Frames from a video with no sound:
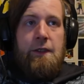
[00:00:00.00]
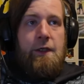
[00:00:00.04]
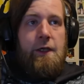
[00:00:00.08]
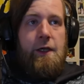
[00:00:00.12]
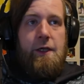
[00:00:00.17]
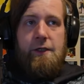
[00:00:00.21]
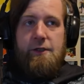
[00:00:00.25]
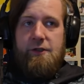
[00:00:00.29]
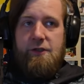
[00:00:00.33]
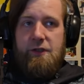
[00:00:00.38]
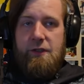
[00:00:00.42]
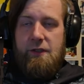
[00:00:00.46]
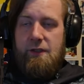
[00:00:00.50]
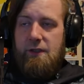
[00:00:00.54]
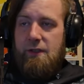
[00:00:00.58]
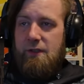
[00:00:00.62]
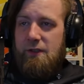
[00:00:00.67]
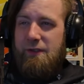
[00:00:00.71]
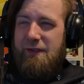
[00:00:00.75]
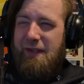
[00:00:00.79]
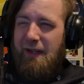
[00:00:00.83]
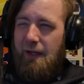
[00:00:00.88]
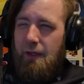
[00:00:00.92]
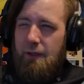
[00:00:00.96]
And she
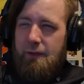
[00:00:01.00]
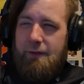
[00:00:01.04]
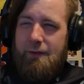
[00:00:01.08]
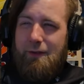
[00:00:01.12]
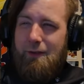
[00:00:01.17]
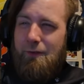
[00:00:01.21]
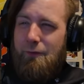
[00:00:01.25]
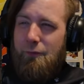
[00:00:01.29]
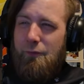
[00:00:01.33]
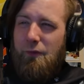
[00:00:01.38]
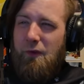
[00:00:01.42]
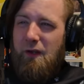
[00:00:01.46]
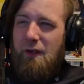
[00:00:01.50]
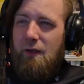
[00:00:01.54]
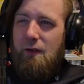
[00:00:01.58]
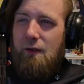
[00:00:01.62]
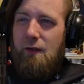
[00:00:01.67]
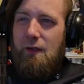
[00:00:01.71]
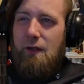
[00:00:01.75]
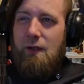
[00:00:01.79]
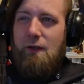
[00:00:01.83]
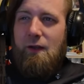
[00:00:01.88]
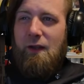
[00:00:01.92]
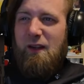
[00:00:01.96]
just dances
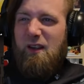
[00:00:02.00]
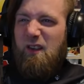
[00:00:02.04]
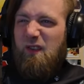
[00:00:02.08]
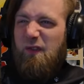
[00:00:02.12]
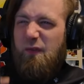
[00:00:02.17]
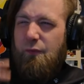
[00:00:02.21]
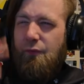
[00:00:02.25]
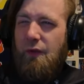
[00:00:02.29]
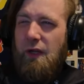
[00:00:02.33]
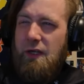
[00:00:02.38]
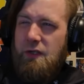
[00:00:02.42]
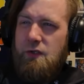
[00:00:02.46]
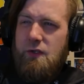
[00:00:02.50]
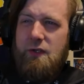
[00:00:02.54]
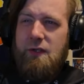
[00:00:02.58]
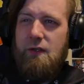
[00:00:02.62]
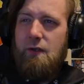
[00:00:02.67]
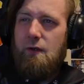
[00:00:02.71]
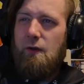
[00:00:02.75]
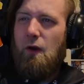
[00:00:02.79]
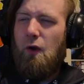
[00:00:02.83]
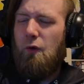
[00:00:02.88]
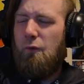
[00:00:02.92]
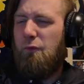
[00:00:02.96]
freely, like
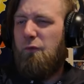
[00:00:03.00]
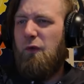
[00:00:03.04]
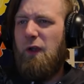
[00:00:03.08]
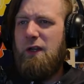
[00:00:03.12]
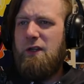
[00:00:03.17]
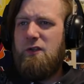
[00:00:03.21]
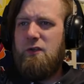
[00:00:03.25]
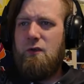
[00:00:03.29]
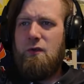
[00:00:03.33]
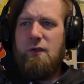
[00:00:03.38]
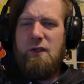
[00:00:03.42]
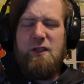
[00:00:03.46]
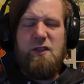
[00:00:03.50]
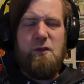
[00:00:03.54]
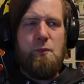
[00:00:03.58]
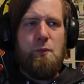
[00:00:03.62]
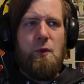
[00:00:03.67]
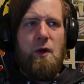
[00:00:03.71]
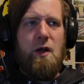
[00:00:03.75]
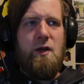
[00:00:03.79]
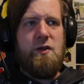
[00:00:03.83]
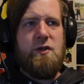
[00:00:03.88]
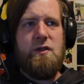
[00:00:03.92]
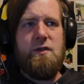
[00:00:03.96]
her facial
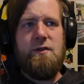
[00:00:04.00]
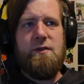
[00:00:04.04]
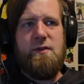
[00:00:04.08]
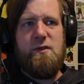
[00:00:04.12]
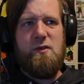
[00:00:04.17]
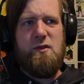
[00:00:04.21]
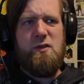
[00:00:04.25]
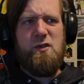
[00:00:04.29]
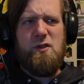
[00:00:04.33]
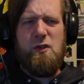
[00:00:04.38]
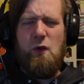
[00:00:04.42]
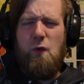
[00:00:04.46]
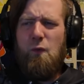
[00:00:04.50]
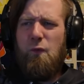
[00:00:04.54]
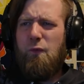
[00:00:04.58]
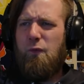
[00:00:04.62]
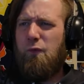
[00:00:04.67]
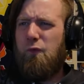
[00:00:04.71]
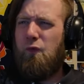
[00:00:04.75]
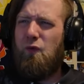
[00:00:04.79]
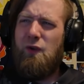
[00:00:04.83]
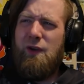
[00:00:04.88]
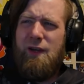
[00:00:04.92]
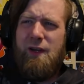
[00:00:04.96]
expressions are so
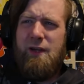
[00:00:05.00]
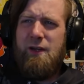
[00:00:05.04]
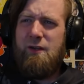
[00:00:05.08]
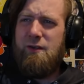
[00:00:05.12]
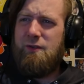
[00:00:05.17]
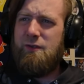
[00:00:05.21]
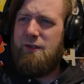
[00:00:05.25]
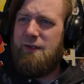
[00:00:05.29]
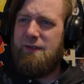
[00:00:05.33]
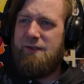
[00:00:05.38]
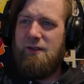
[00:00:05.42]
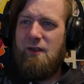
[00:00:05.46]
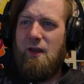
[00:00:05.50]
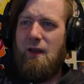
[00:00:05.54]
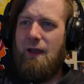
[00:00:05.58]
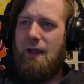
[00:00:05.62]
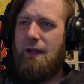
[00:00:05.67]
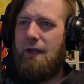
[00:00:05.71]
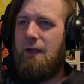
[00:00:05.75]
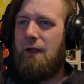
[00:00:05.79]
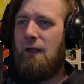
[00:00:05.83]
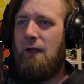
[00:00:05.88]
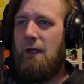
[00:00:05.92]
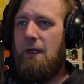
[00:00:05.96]
free and just like,